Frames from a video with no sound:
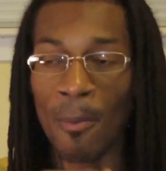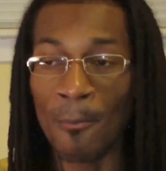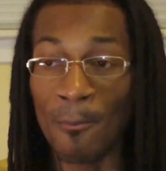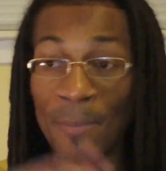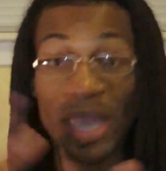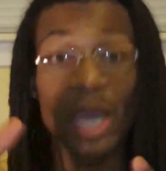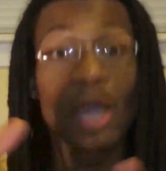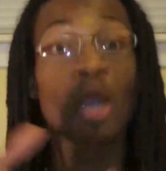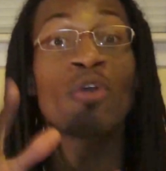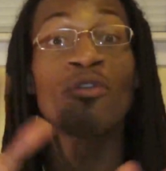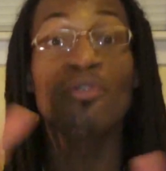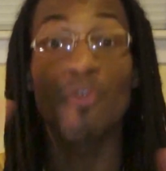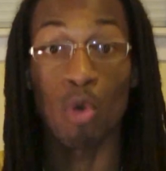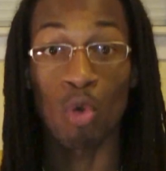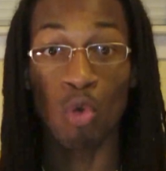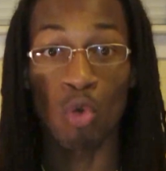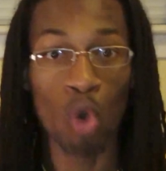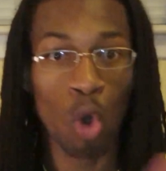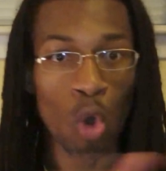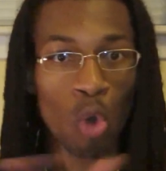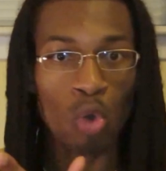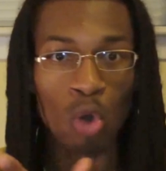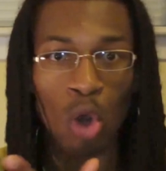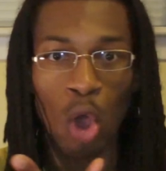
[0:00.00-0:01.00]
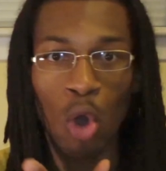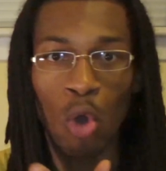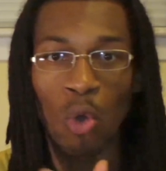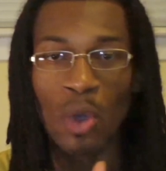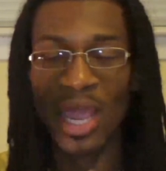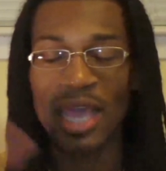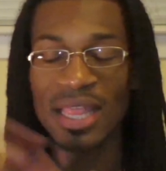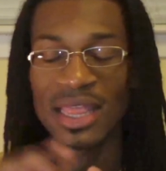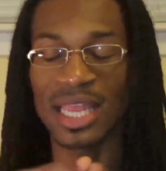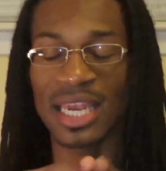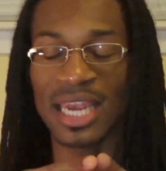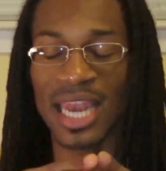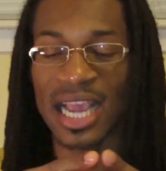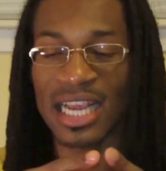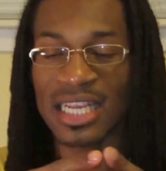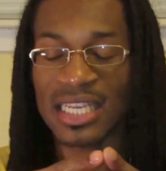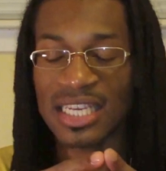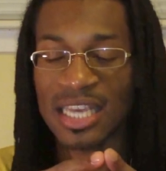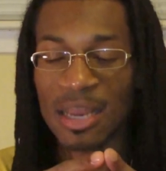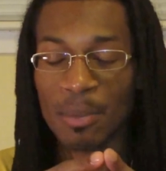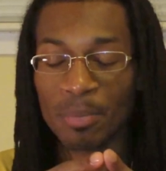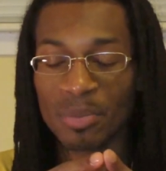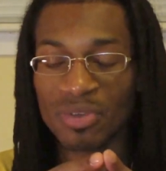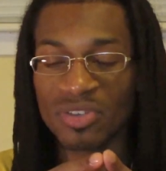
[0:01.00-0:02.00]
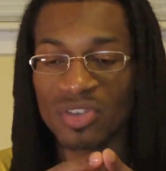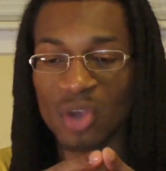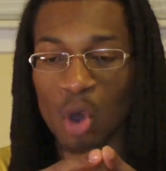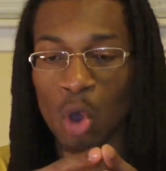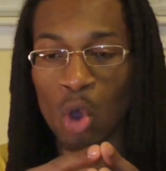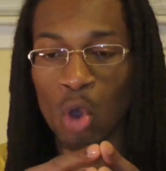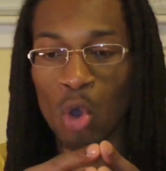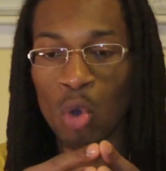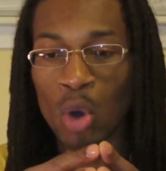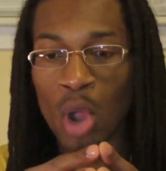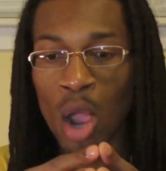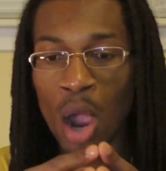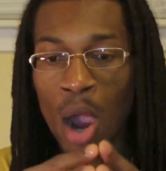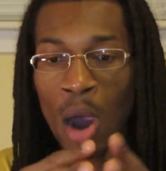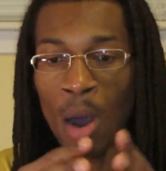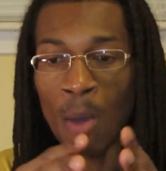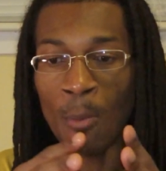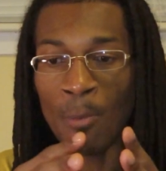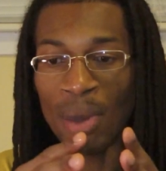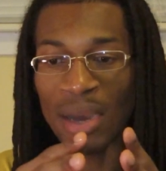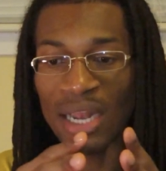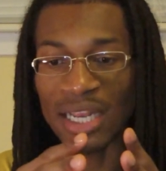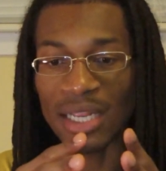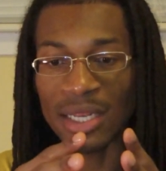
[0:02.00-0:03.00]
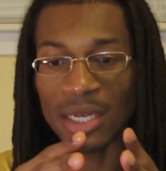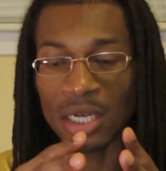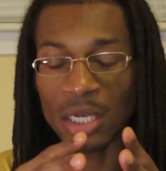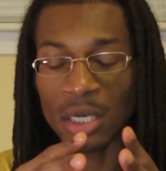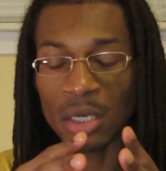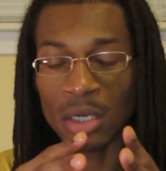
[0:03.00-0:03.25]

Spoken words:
bigger for Rollo in the next episode, but